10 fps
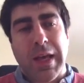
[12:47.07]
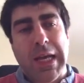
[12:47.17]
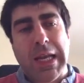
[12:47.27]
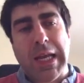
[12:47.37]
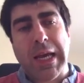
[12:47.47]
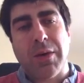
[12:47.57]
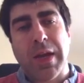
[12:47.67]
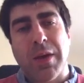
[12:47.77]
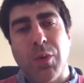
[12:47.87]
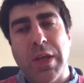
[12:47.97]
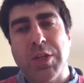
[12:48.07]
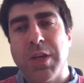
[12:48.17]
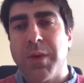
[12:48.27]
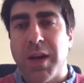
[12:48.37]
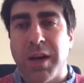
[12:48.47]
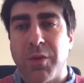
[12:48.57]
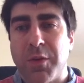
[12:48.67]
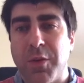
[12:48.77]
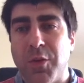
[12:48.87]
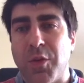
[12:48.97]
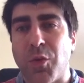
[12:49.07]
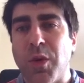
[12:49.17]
And how can we achieve a higher resolution?